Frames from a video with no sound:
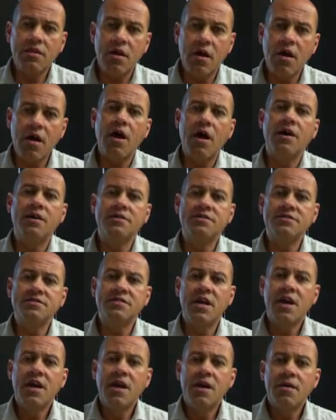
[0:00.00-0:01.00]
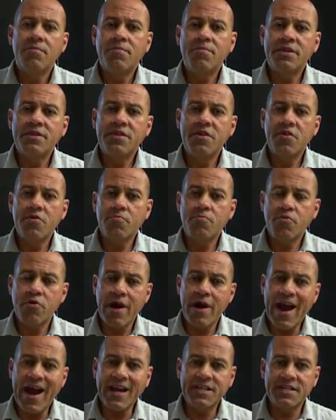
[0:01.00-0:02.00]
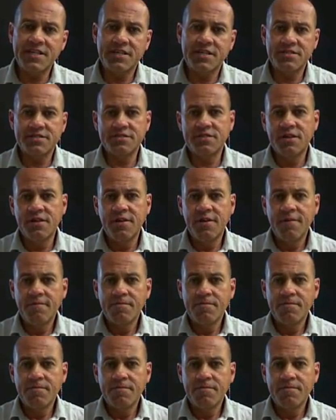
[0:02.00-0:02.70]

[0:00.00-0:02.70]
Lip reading: laws, but they're practice.